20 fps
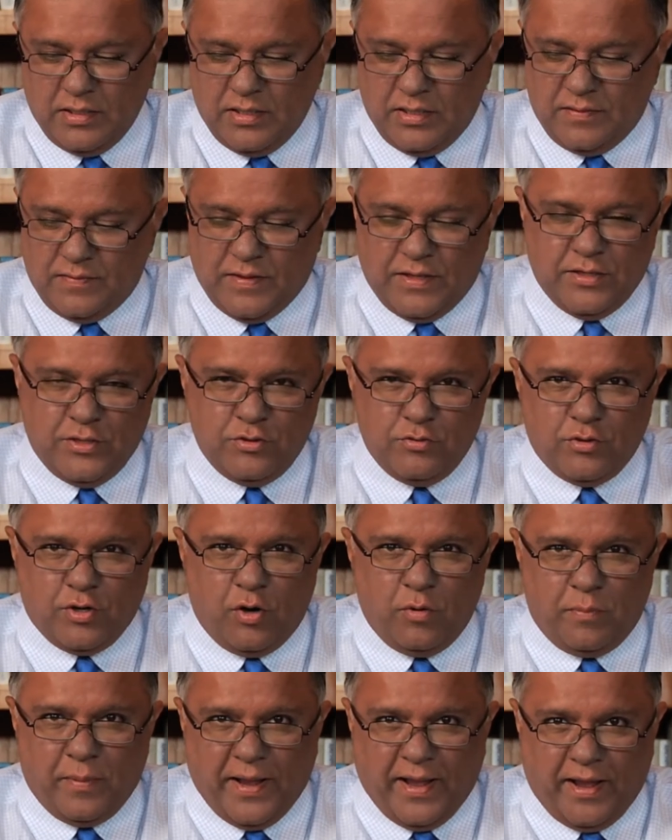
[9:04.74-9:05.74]
And then you
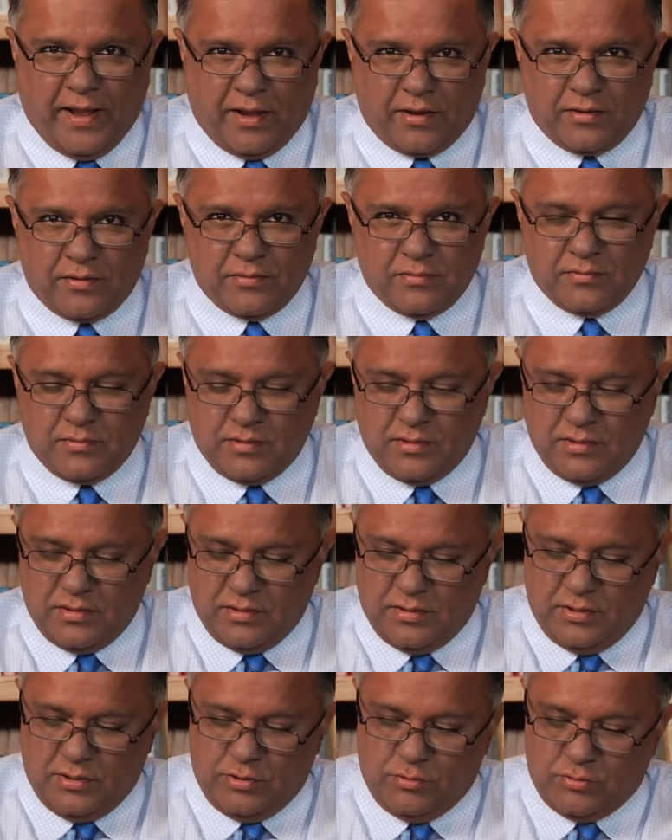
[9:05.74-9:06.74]
go back,
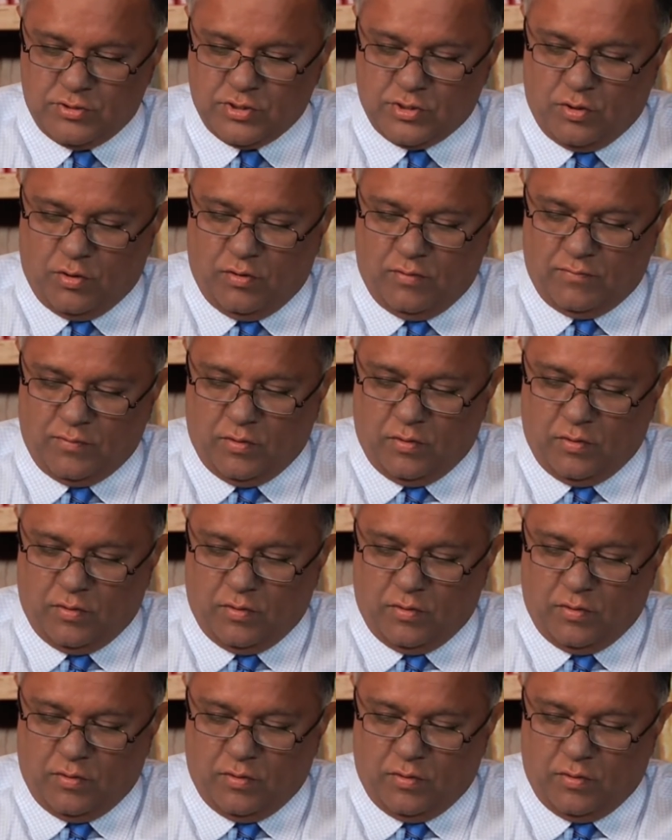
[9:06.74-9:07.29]
you solve